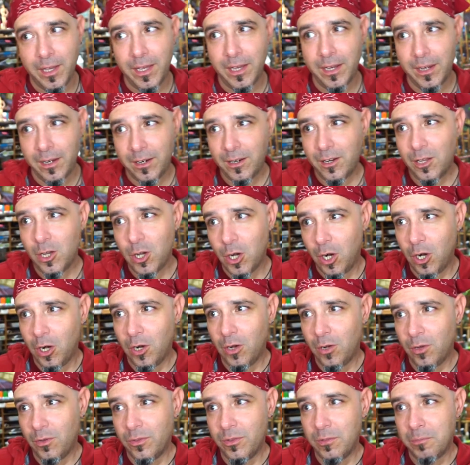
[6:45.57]
and
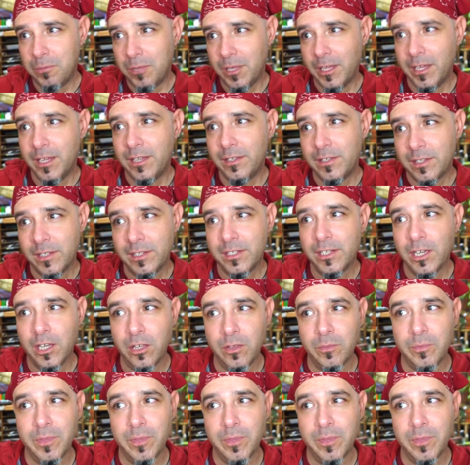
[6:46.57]
call the place and tell